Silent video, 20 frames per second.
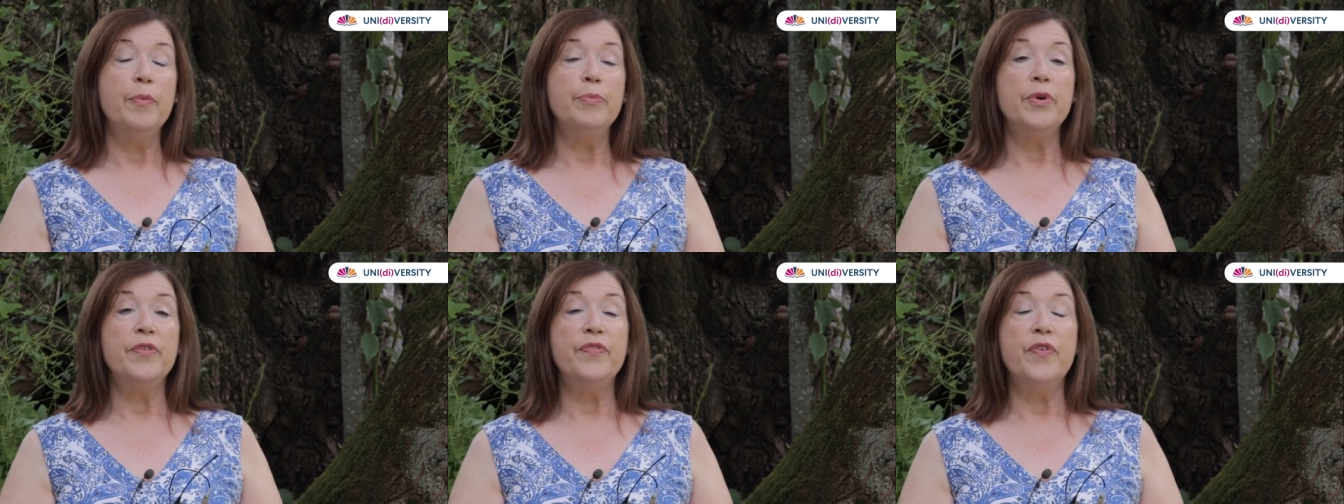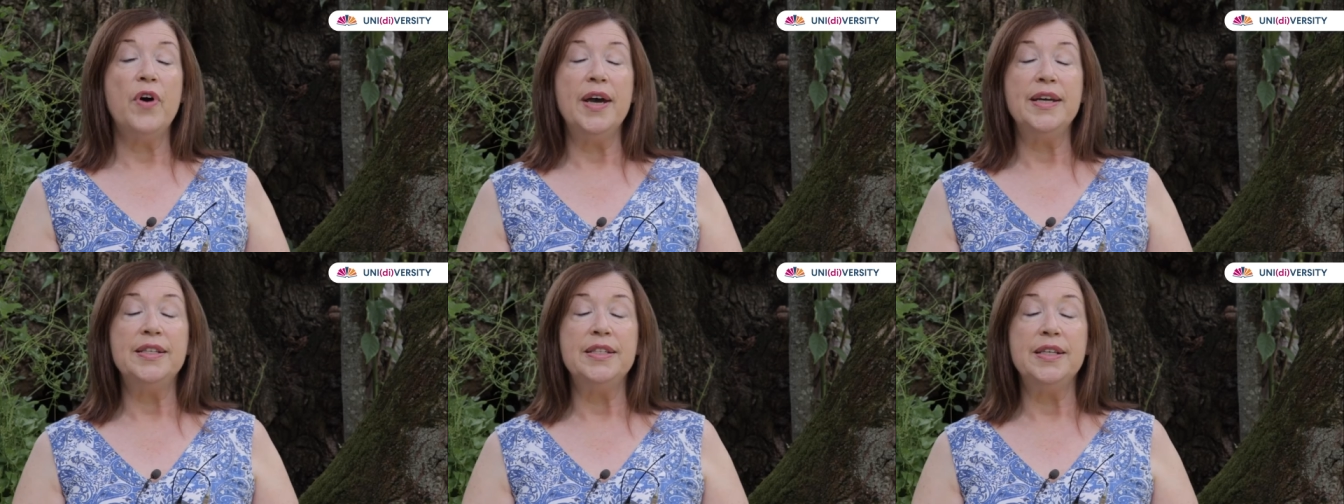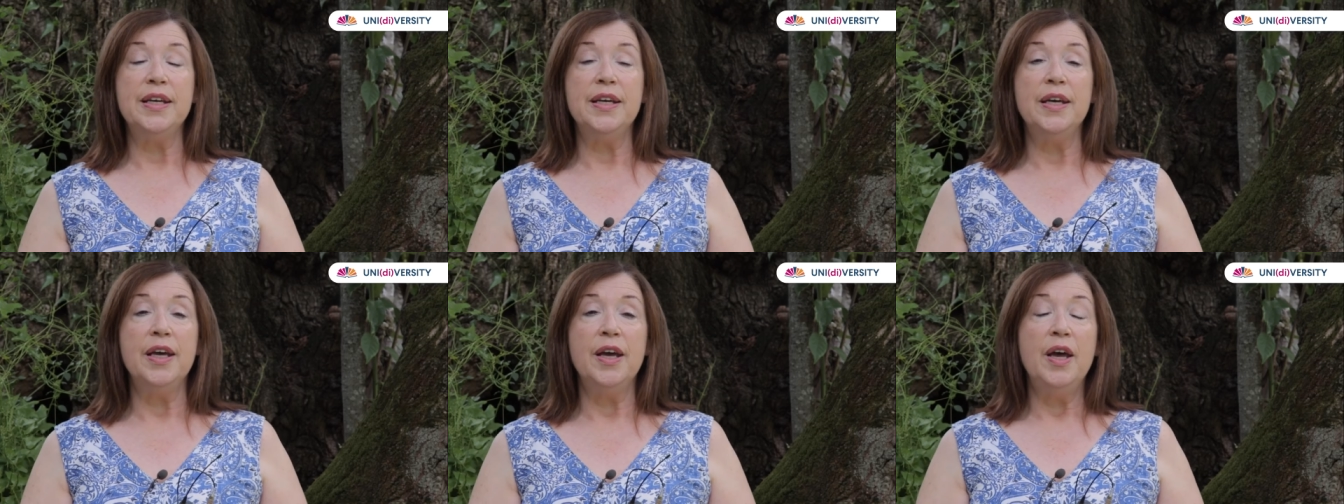
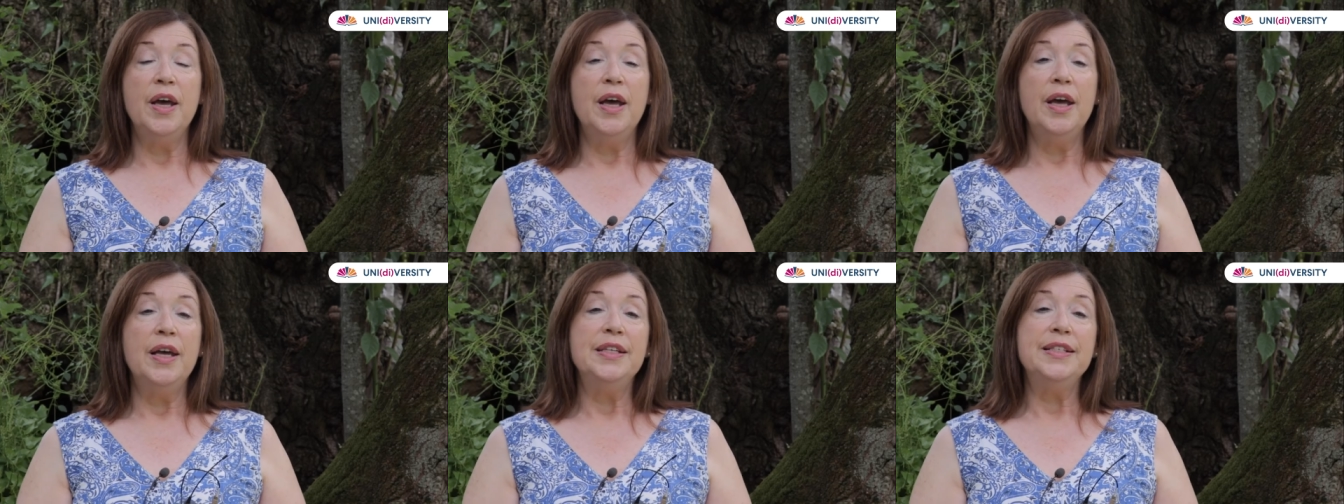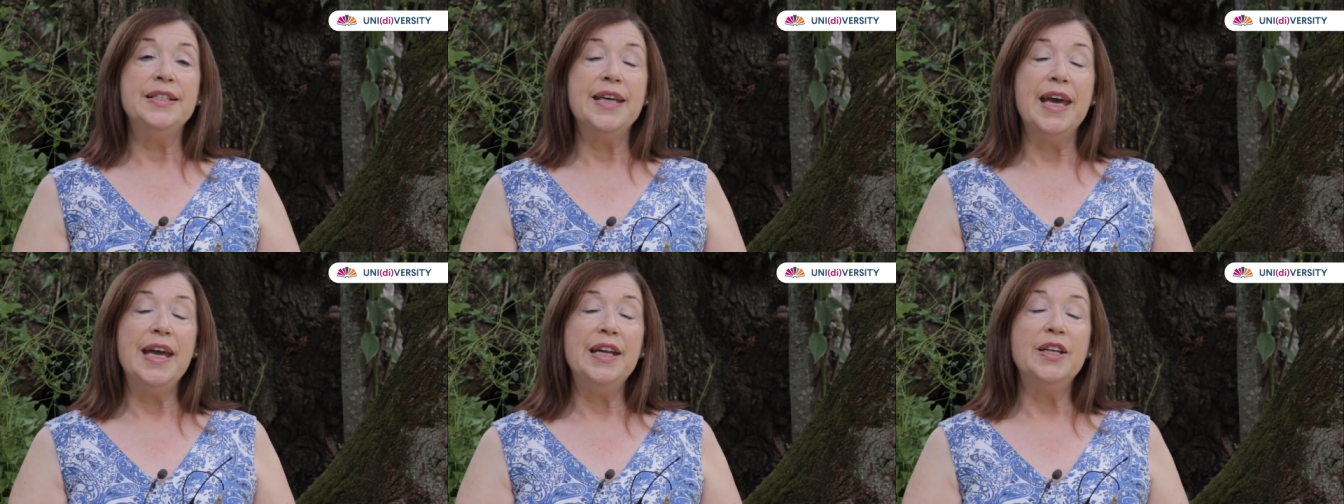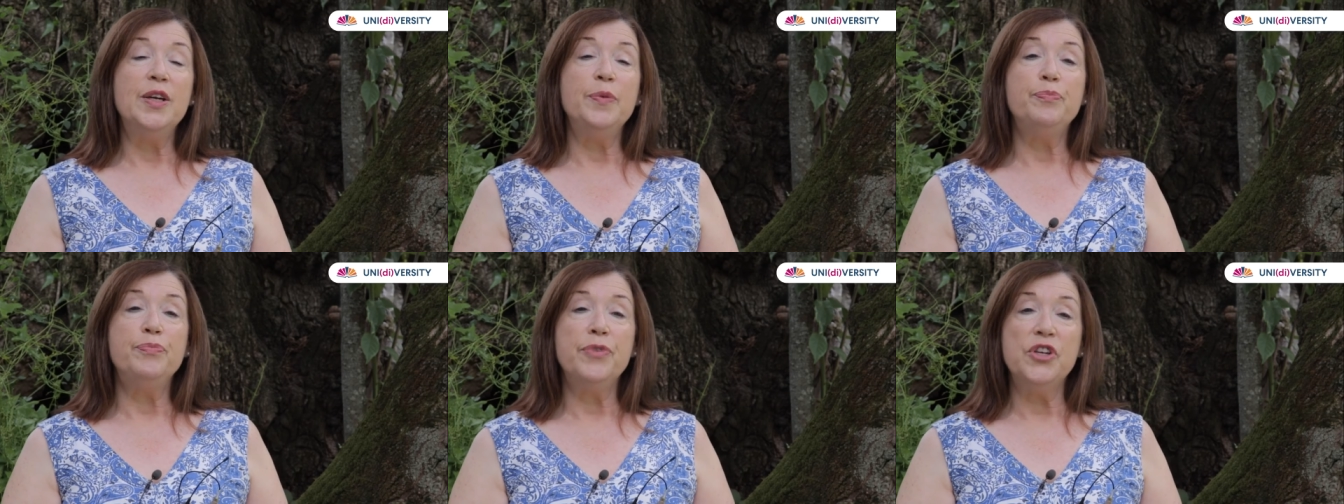providing
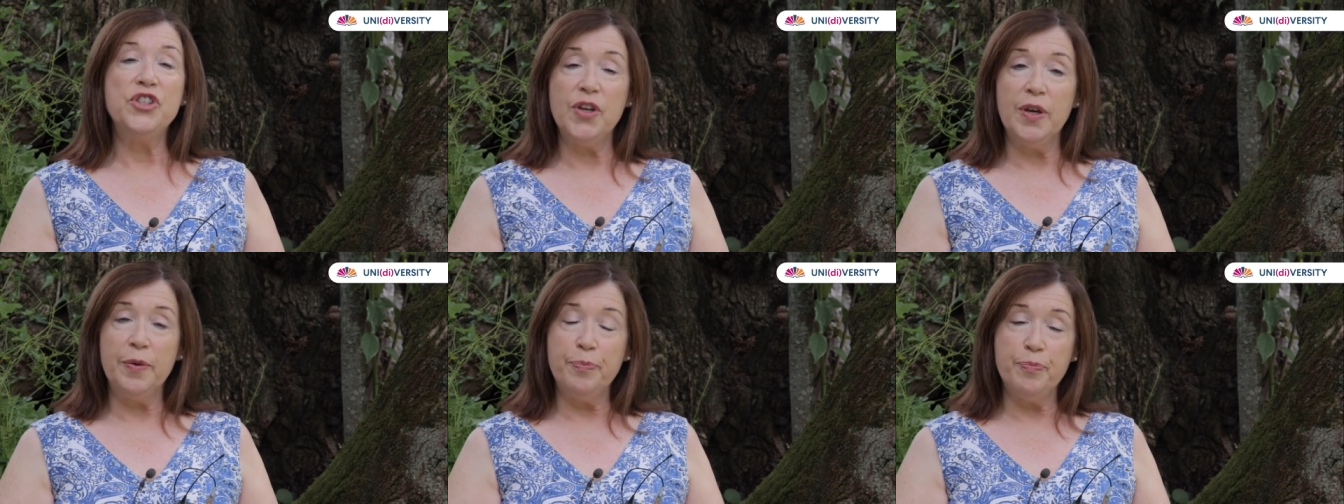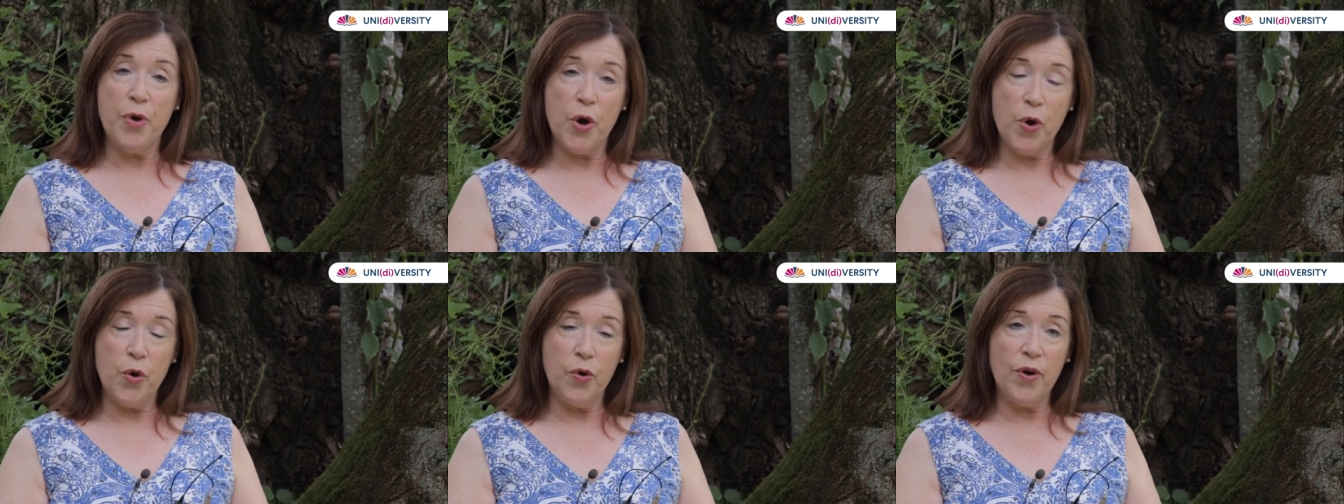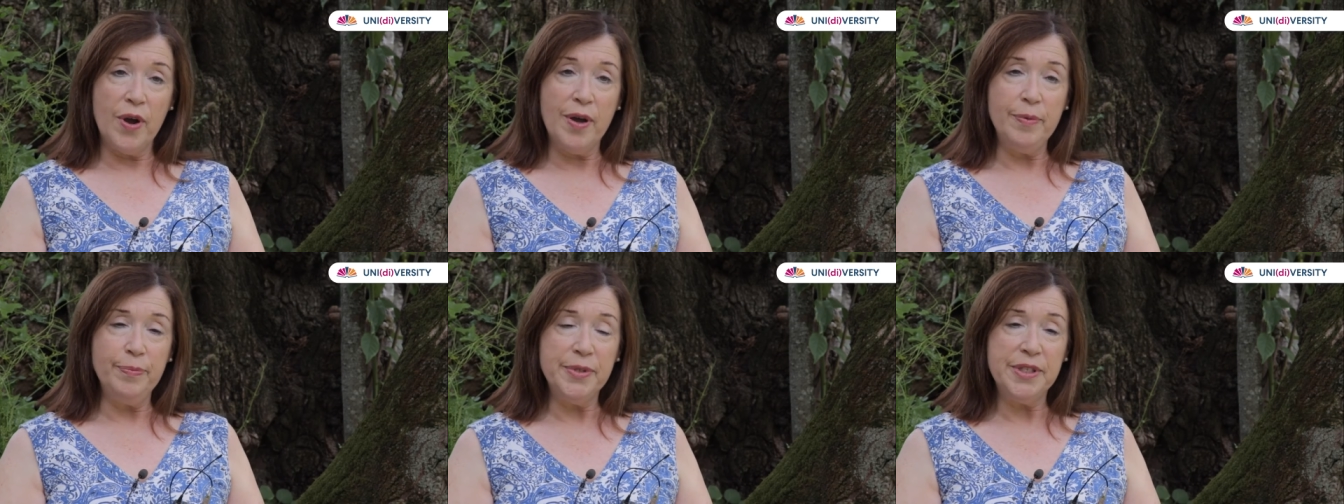tailored bridging
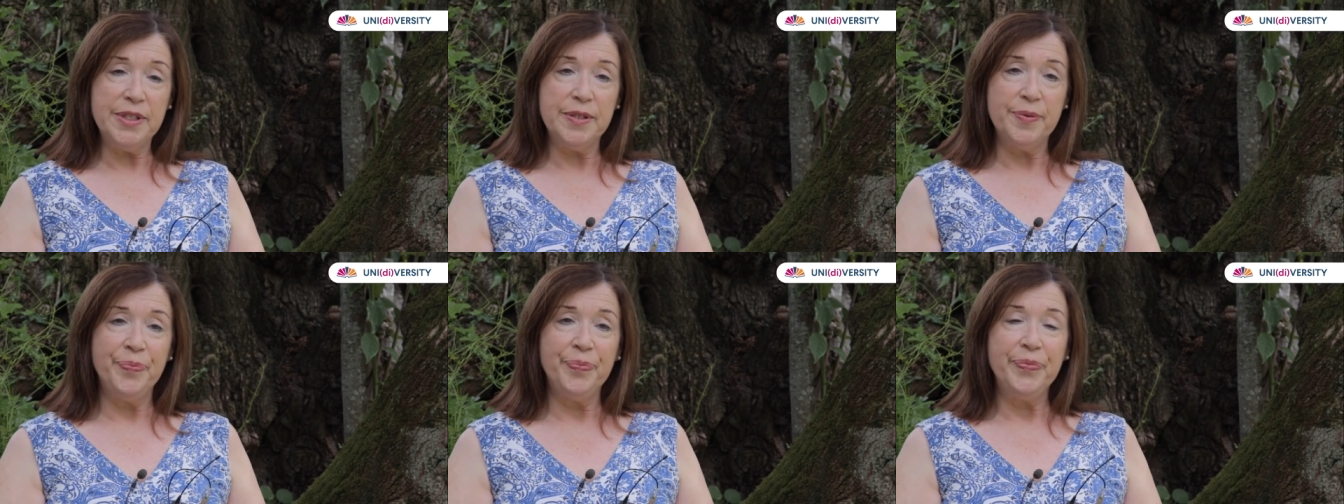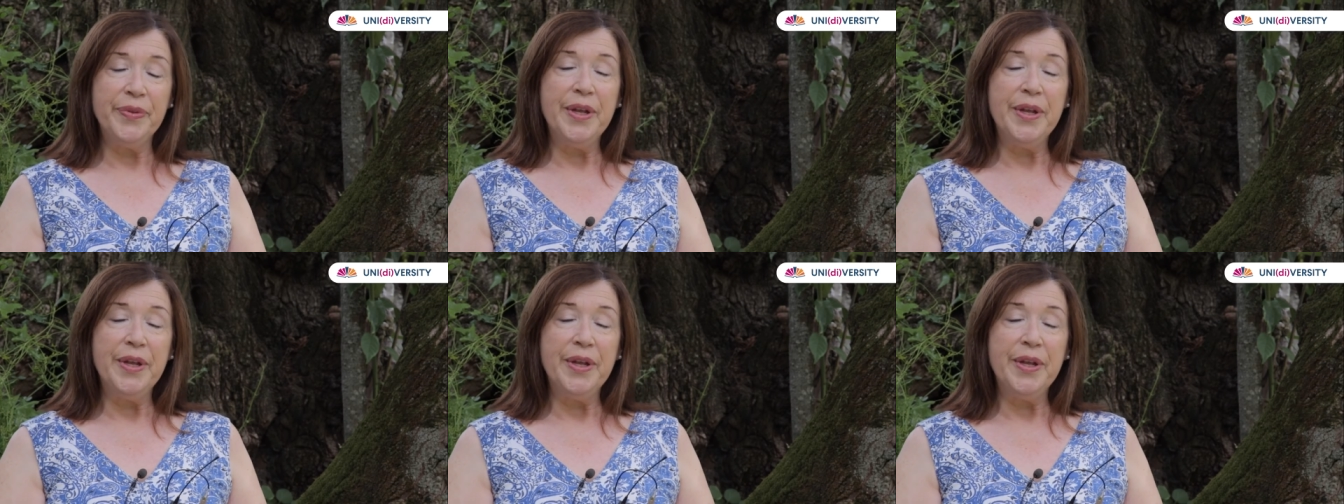programs,